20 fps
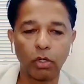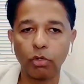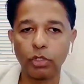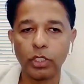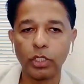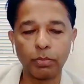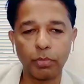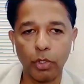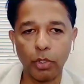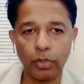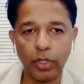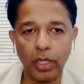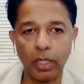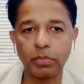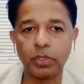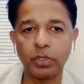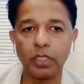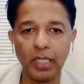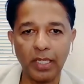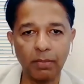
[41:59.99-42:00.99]
coaching
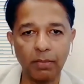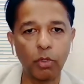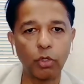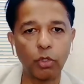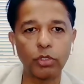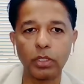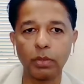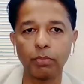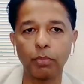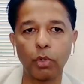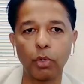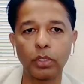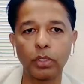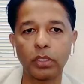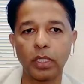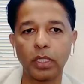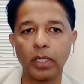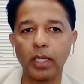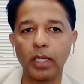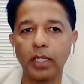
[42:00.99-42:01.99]
programs, the most
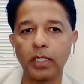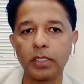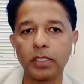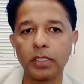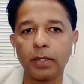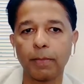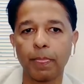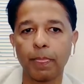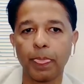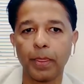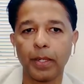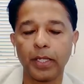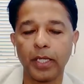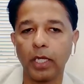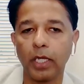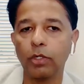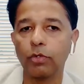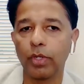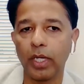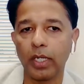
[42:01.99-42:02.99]
important thing is,
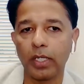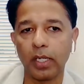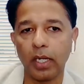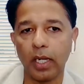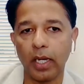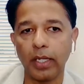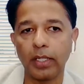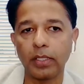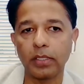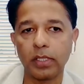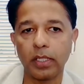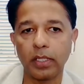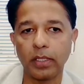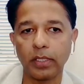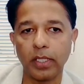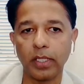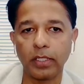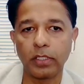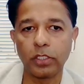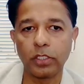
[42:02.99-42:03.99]
can you get clients? And